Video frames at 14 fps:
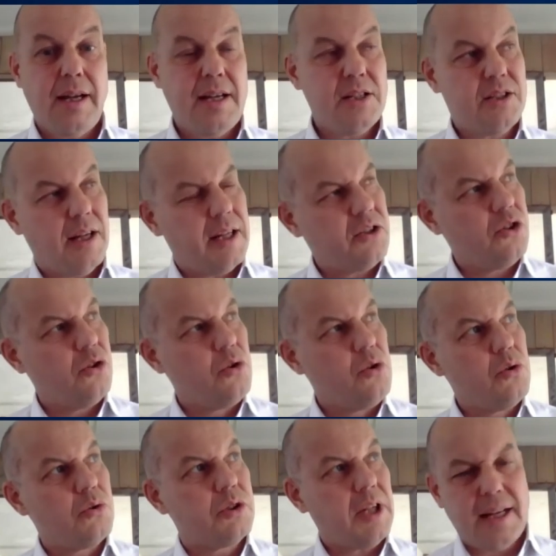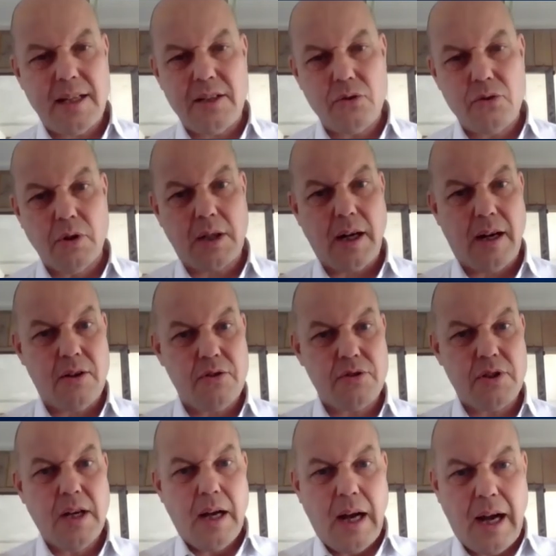is that you take into account